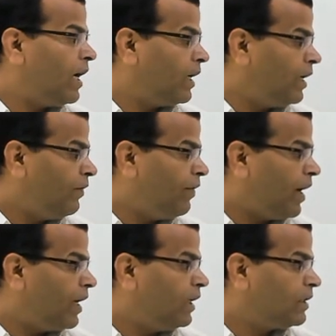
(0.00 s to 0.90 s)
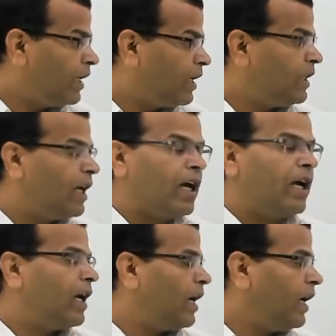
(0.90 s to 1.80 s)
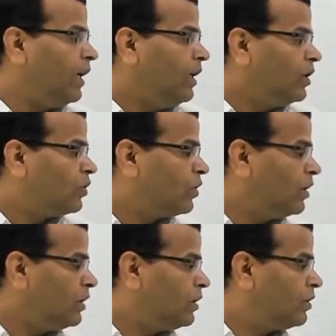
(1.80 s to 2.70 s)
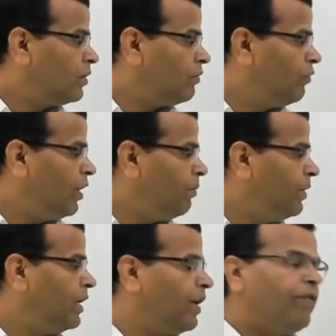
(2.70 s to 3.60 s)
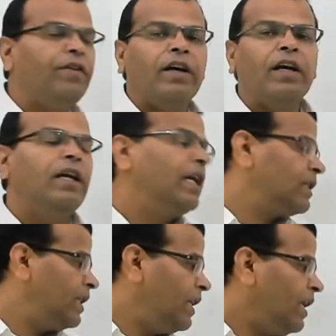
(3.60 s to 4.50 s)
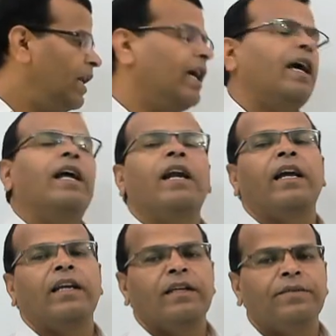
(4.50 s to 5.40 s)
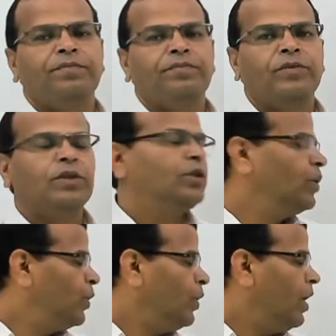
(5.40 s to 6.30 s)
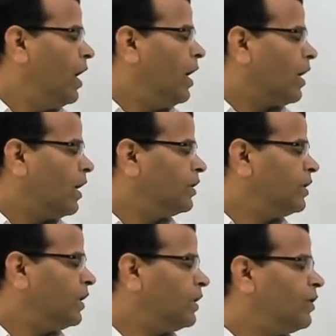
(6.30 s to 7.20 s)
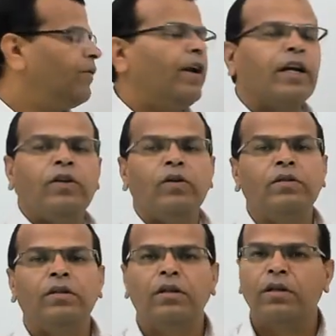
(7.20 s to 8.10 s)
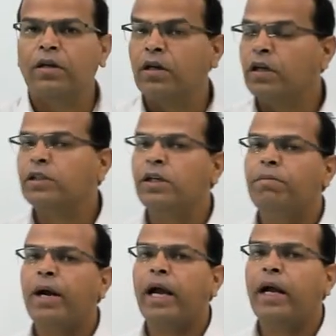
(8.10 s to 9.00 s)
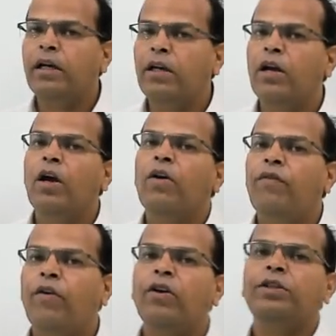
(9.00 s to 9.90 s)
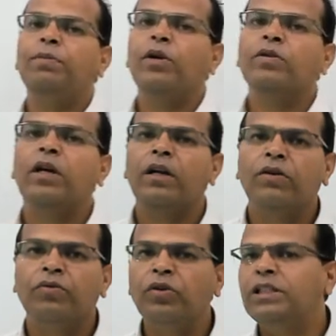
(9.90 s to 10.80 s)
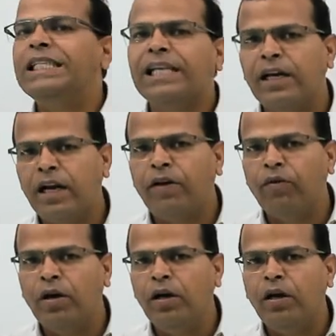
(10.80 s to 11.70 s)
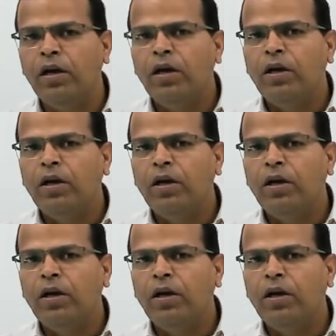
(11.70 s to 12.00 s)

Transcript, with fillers: Ni. If Na is greater than Ni, so this will be definitely less than Ni. So concentration of electrons in conduction band falls below the intrinsic level